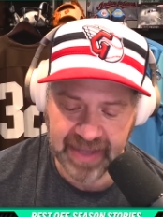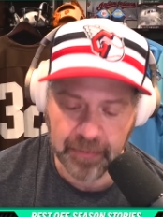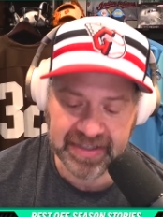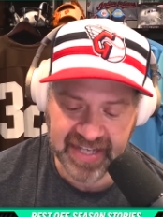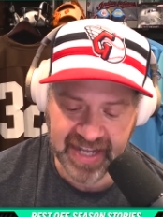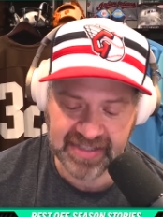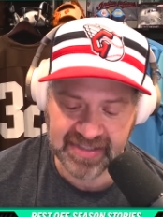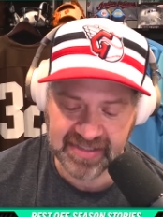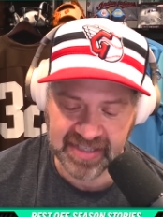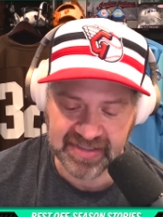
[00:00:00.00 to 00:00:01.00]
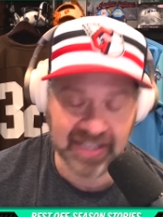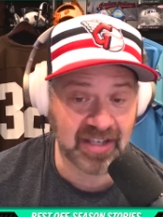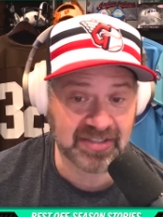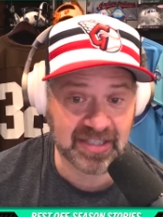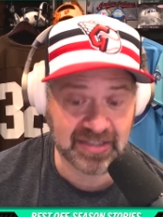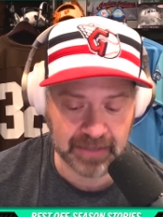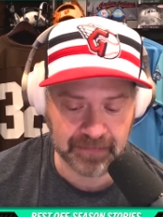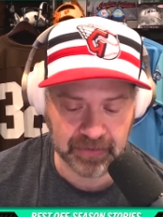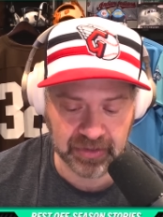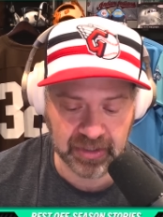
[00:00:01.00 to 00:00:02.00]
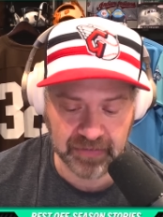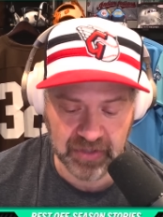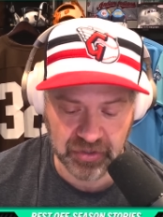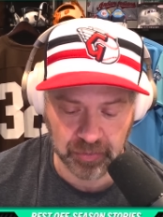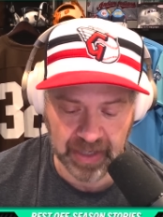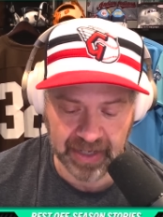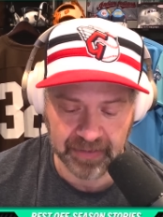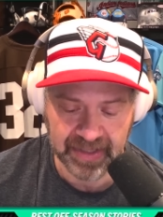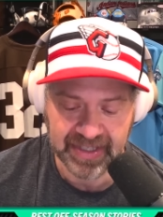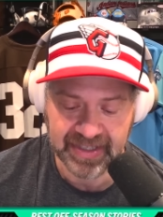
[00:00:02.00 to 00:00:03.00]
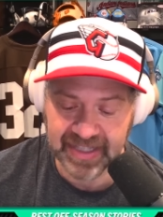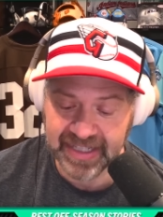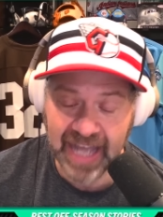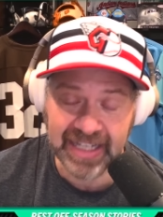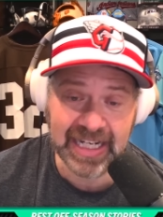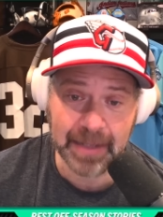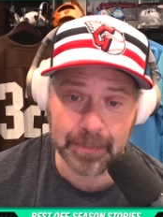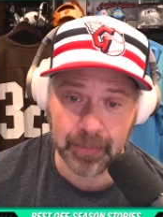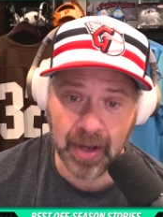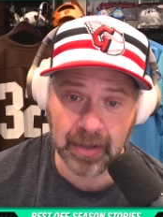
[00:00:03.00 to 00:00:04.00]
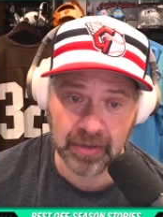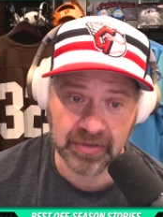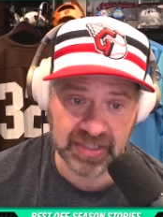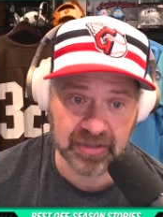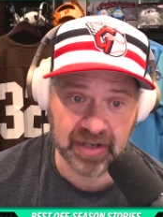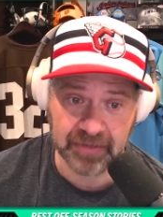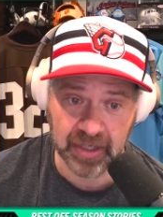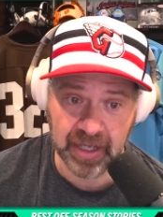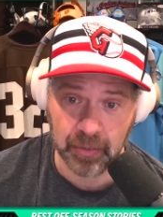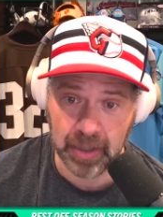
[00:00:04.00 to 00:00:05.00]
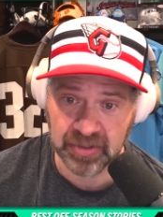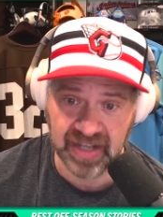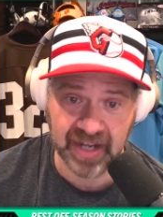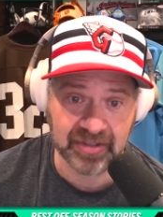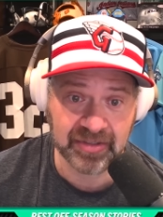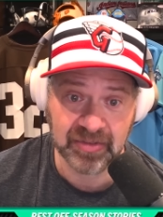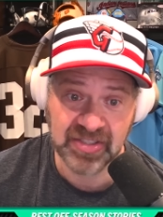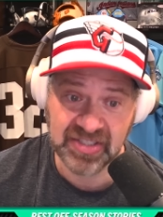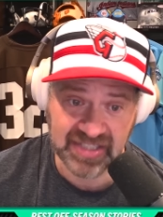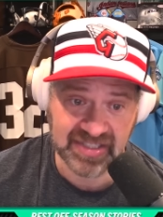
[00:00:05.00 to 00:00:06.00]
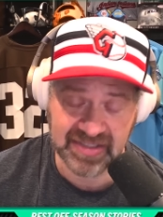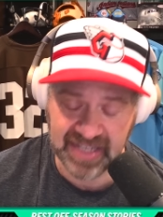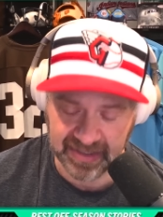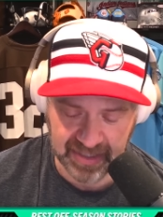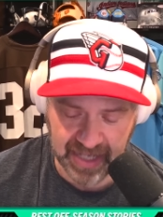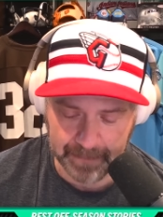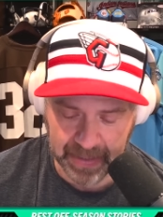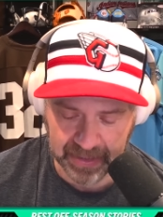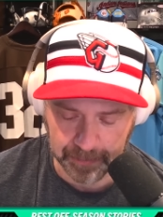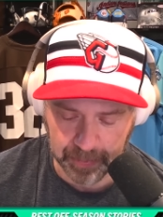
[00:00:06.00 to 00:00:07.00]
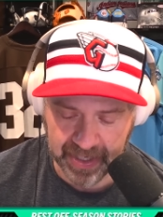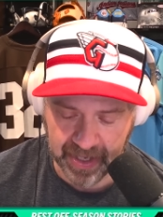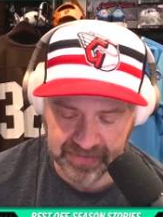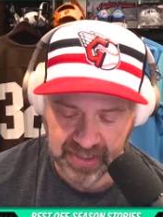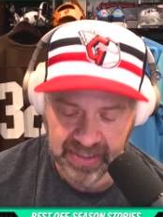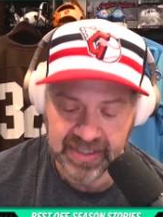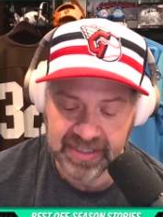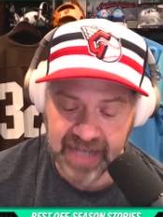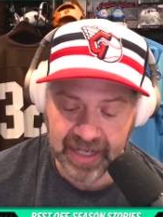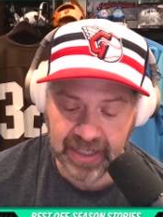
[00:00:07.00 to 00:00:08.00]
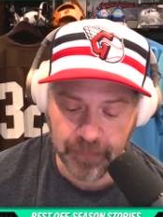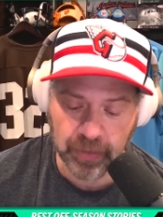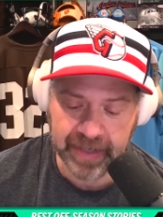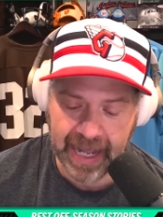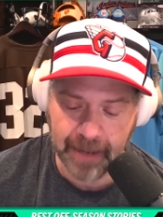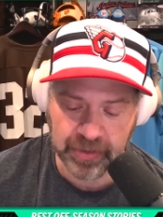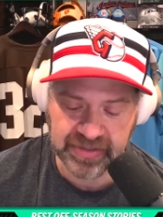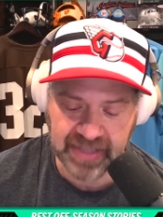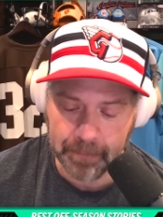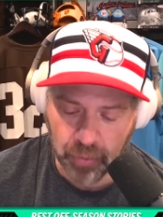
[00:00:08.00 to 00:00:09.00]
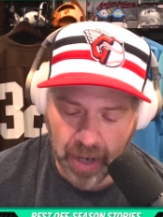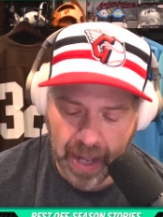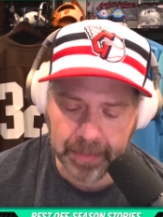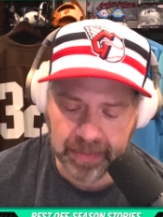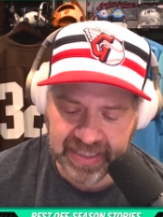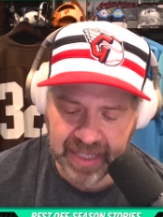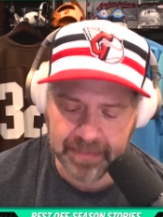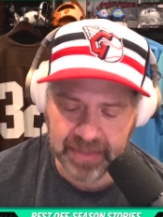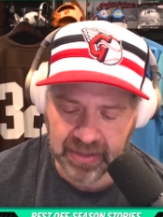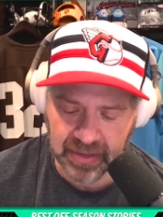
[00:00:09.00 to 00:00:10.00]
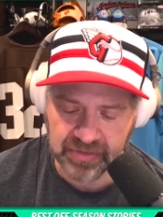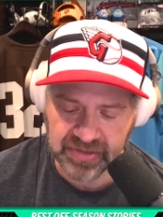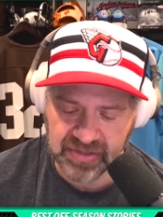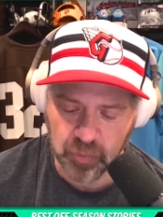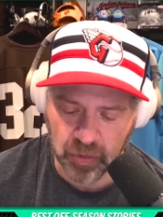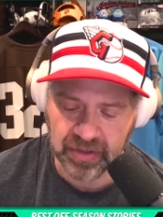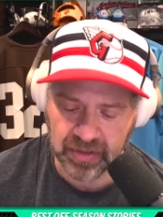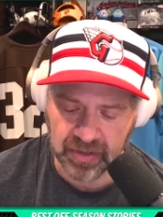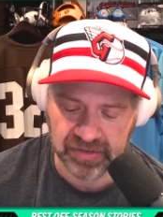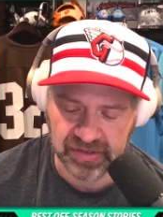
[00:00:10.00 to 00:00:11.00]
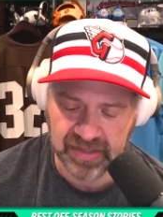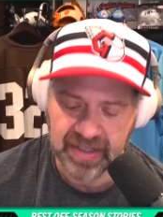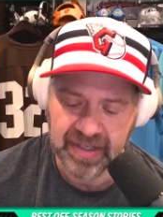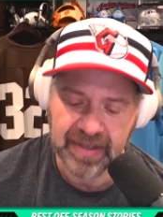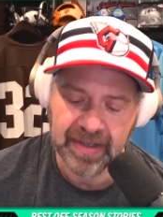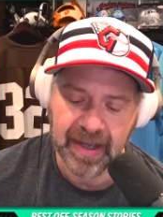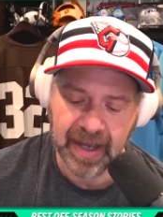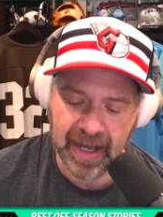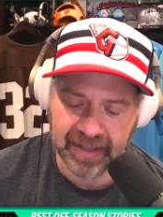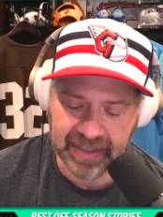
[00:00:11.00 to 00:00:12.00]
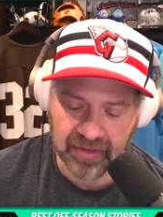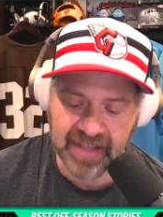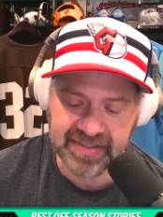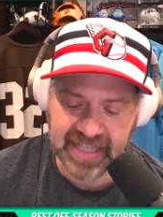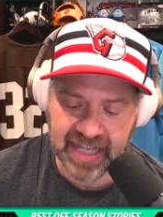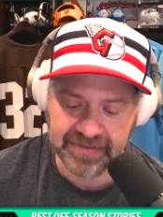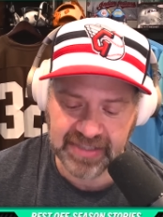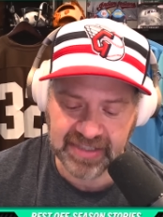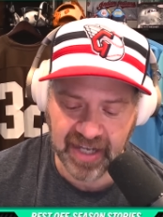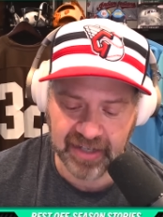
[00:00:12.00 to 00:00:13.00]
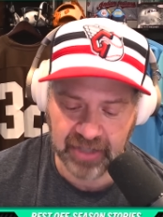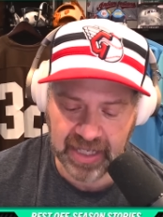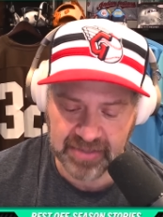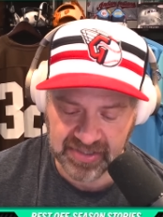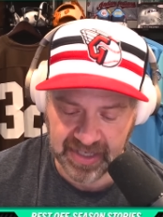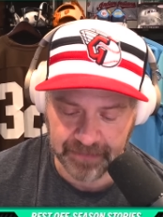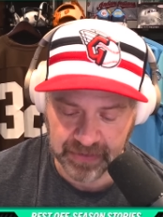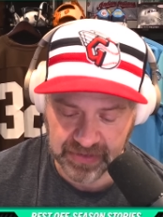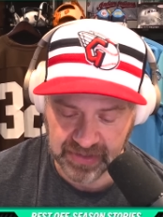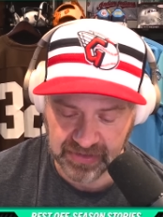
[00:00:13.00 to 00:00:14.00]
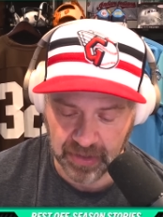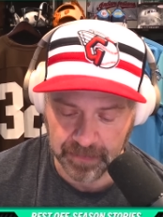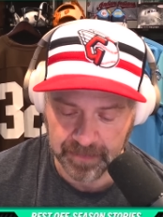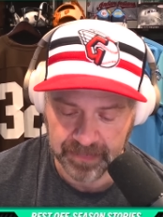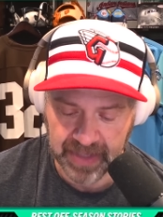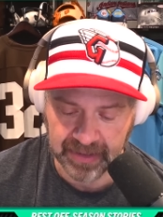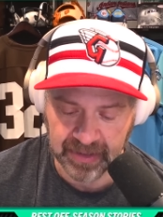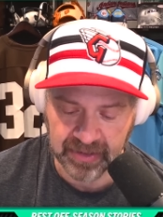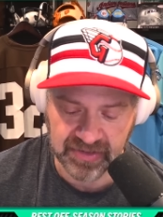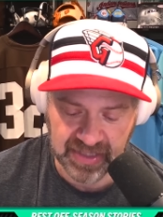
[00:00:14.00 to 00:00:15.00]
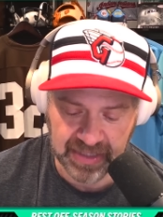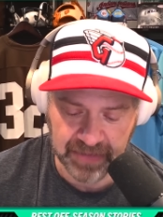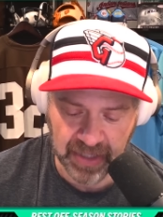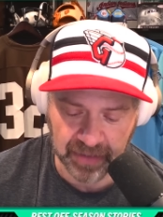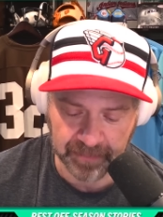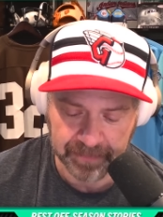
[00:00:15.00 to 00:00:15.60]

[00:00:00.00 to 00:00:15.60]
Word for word: went 10 and 6. They lost to Denver in the divisional round. The 99 Broncos, the year after Elway retired, 6 and 10, did not make the playoffs. 94 Cowboys, they probably came the closest, one of the closest. Uh, they lost the NFC title game to San Francisco that year and Steve Young.